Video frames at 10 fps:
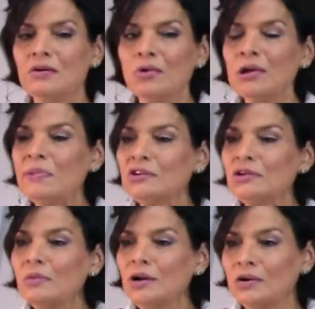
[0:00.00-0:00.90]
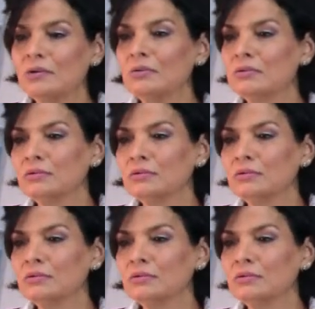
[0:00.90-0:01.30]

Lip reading: What about tomorrow?